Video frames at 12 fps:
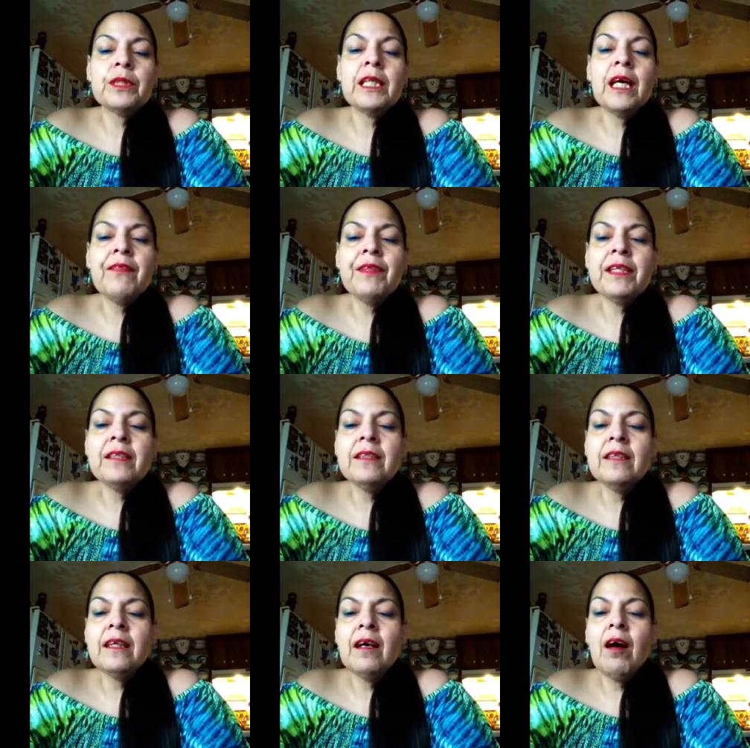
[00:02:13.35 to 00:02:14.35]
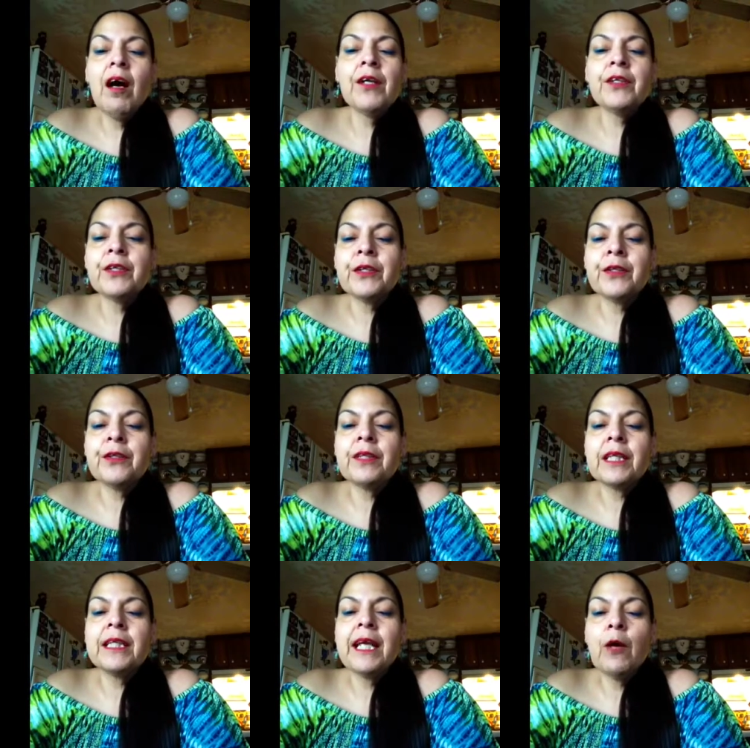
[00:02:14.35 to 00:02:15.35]
Nothing on
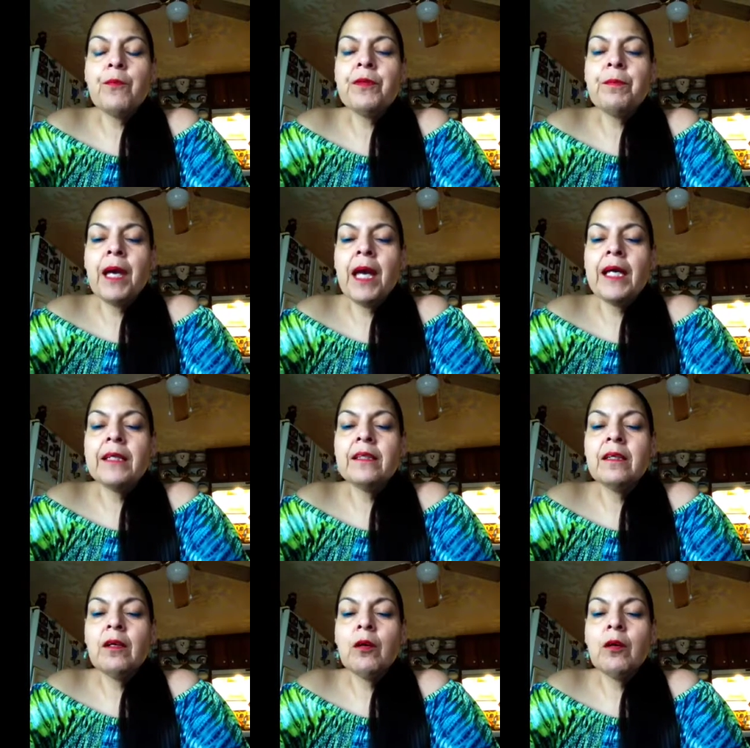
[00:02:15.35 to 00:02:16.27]
earth can help the man